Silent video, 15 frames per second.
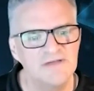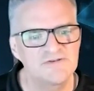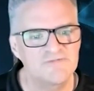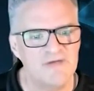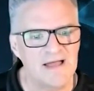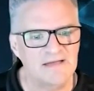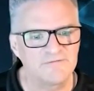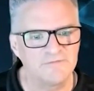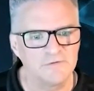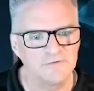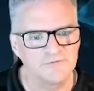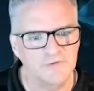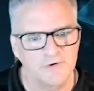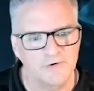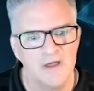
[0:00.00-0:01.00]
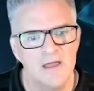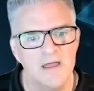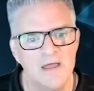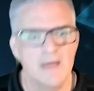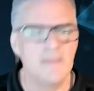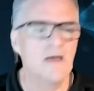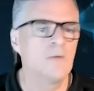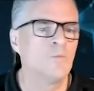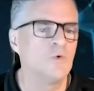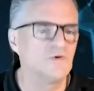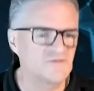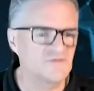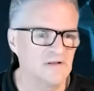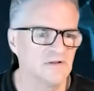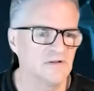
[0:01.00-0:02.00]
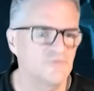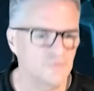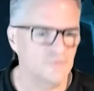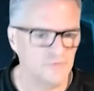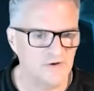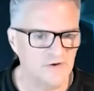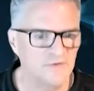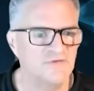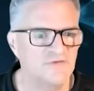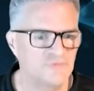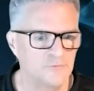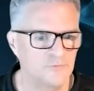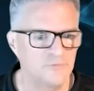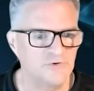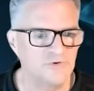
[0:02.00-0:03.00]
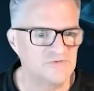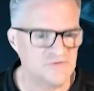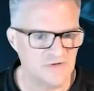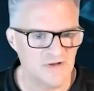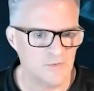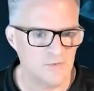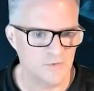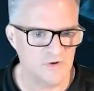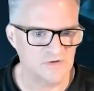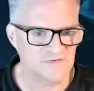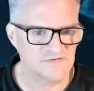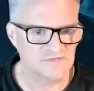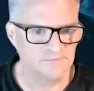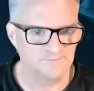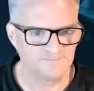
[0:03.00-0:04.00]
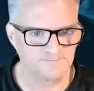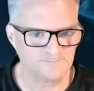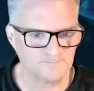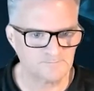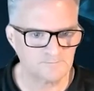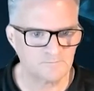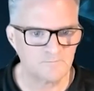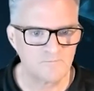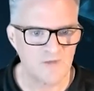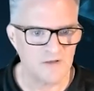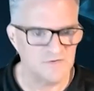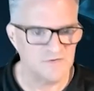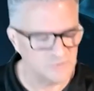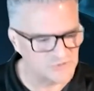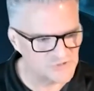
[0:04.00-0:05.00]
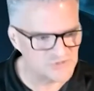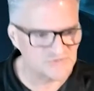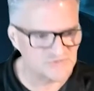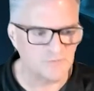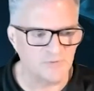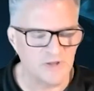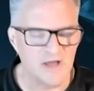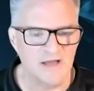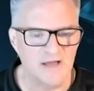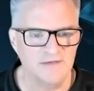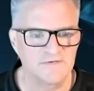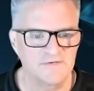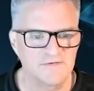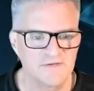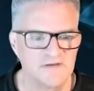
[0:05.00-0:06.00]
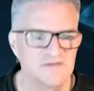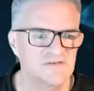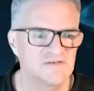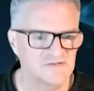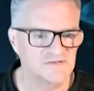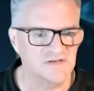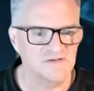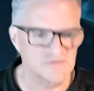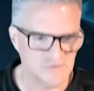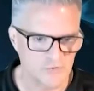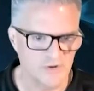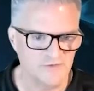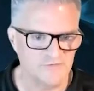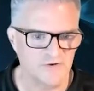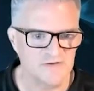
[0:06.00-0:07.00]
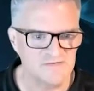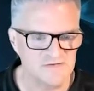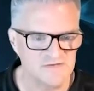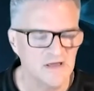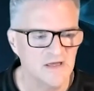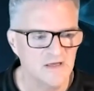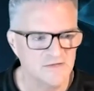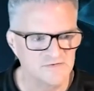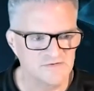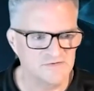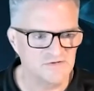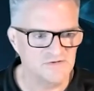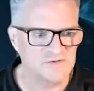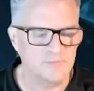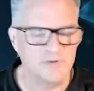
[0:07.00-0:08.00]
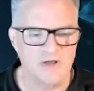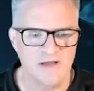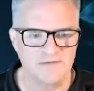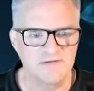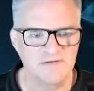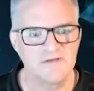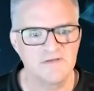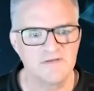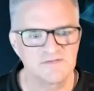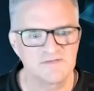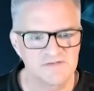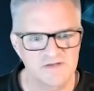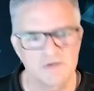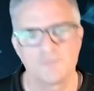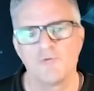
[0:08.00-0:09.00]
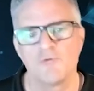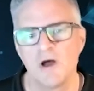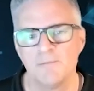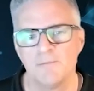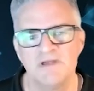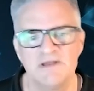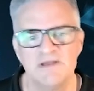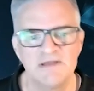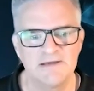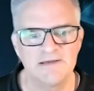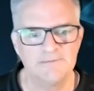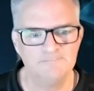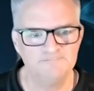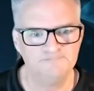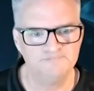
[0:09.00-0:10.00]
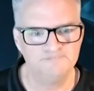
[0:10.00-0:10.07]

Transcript: HVAC filter and then we will sell it through their distribution networks. So it's just so- applying the existing, sorry, Tracy, it's just applied to the existing raw media.